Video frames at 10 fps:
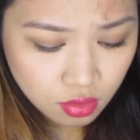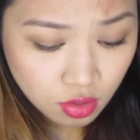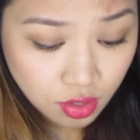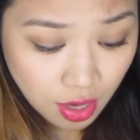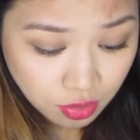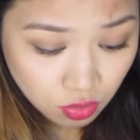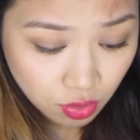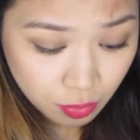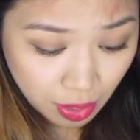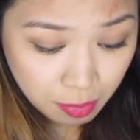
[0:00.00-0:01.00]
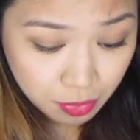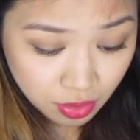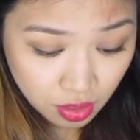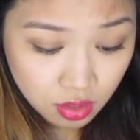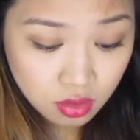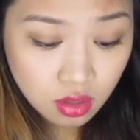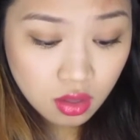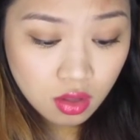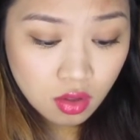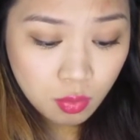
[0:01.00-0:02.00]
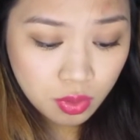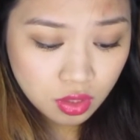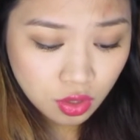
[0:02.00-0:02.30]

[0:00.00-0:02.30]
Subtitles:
with